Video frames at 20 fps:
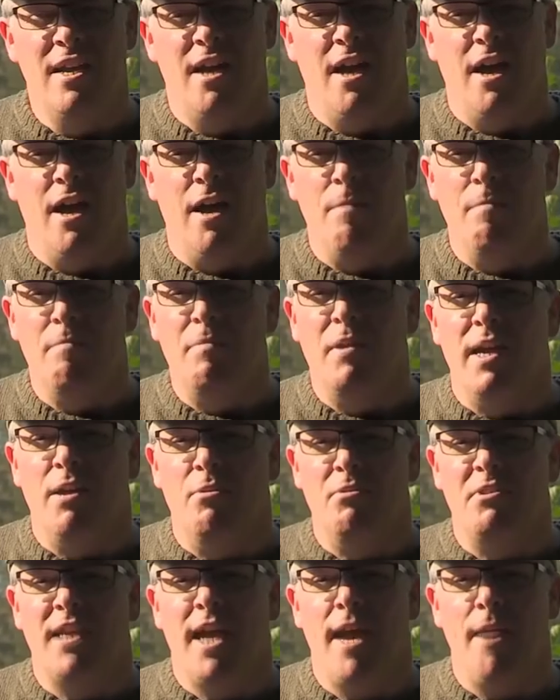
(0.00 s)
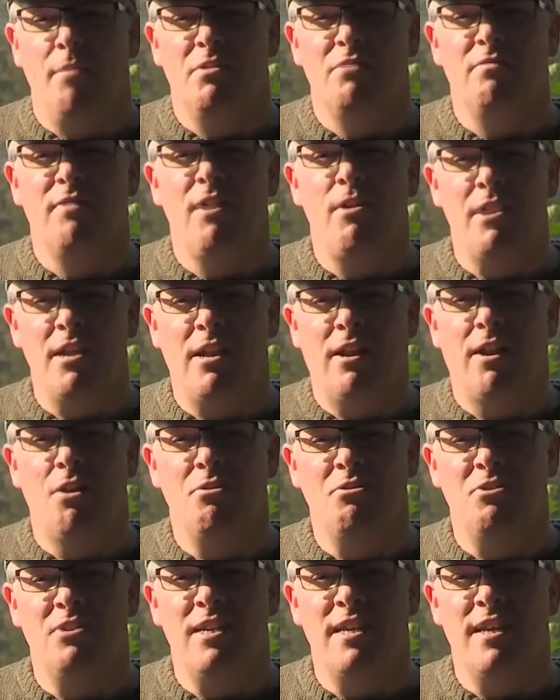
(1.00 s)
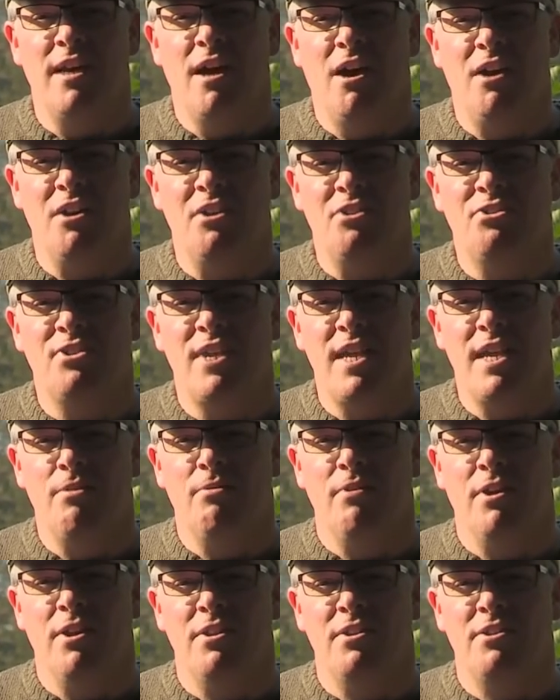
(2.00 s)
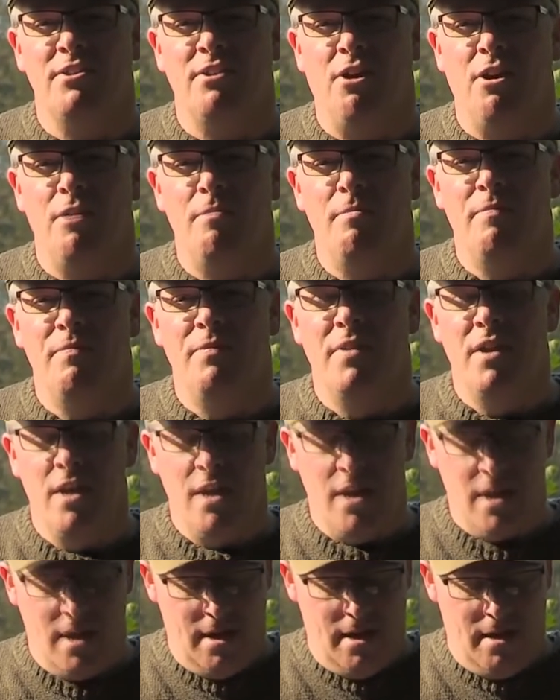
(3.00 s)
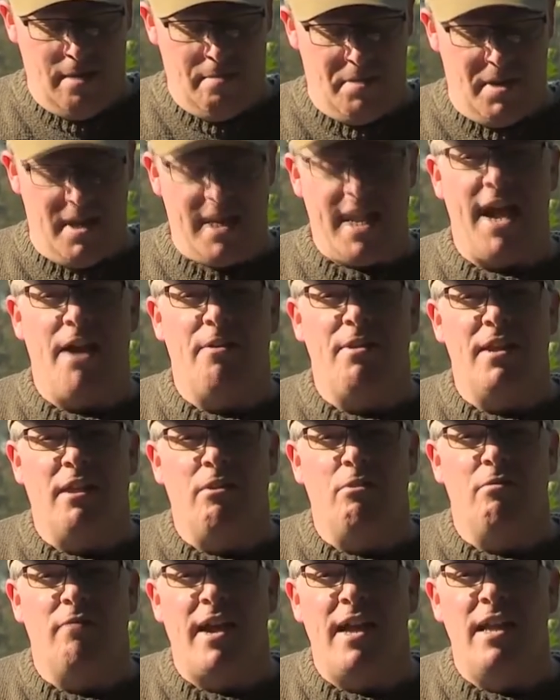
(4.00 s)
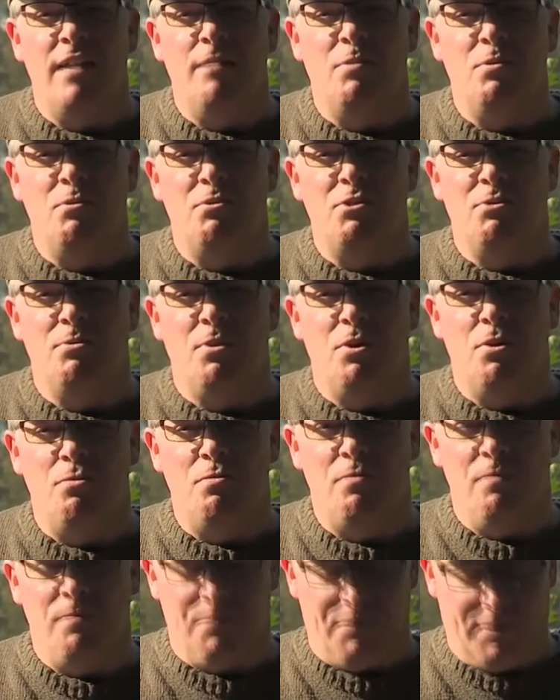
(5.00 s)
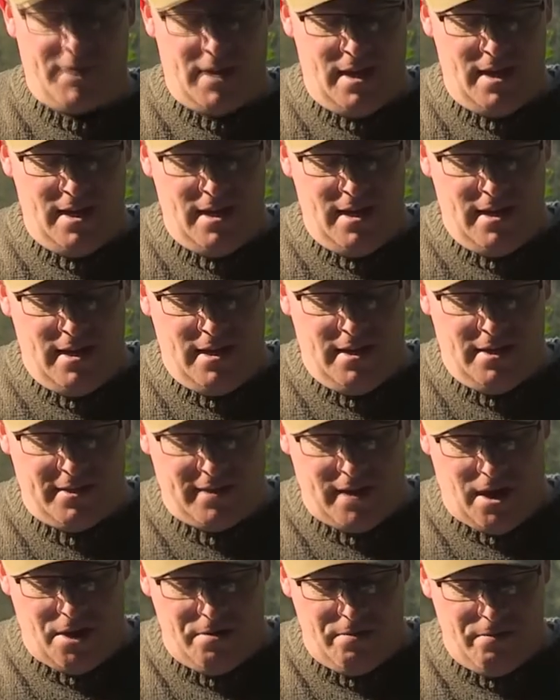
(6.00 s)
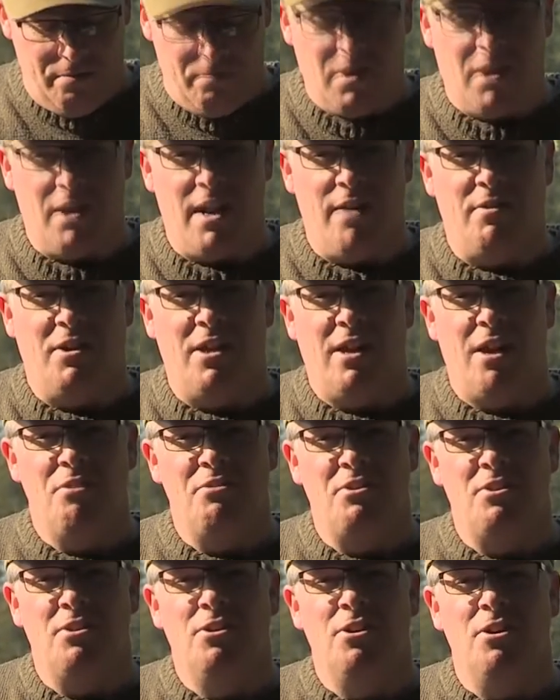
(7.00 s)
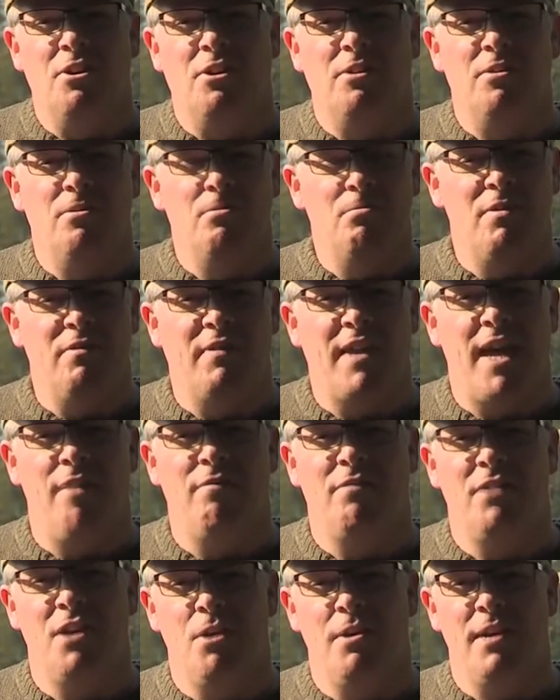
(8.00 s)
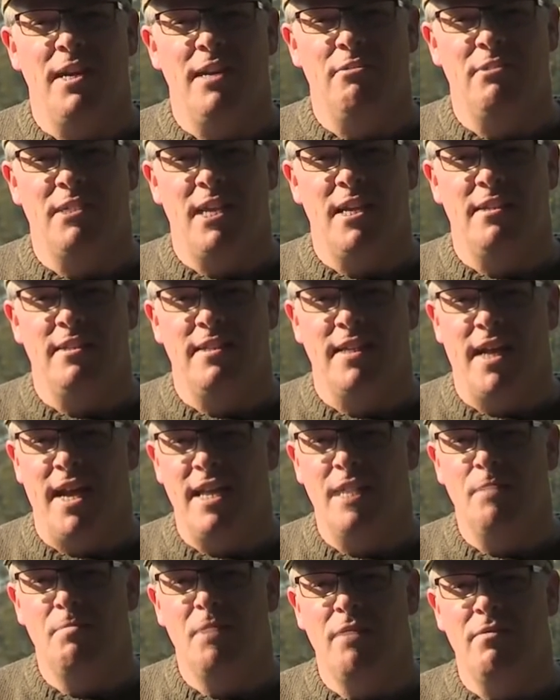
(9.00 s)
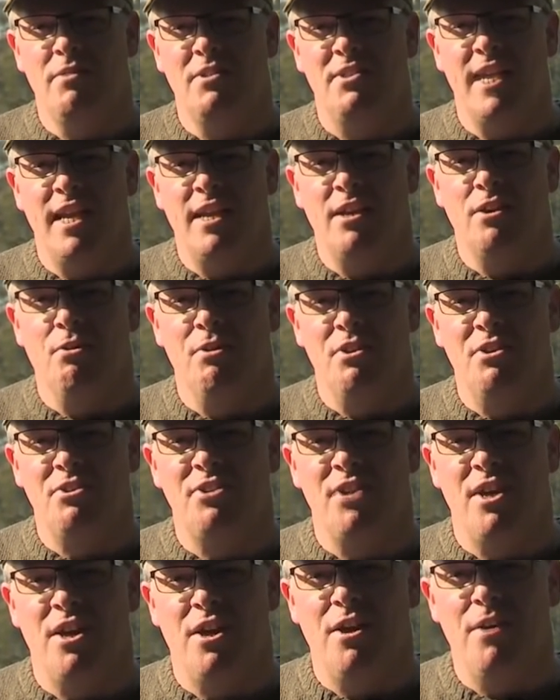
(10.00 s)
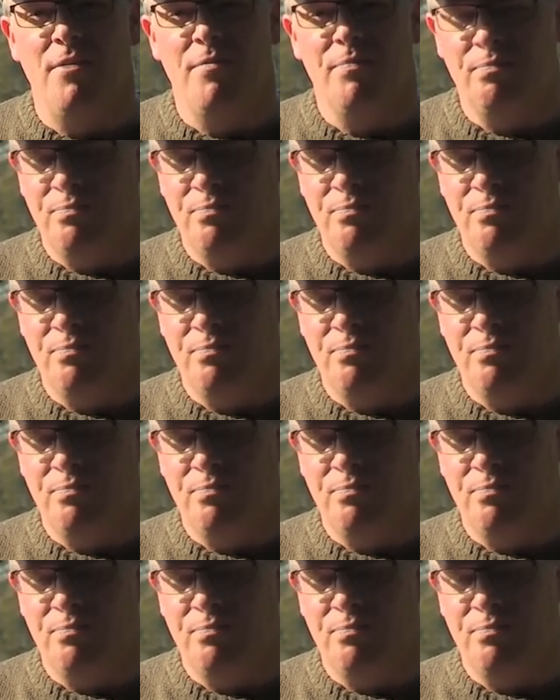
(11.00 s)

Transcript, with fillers: um, but it was kept a very closely guarded secret at the time. But now they're available to all. So we're going to have a closer look with Kev Hewitt, who's here today, a bit of a zig connoisseur,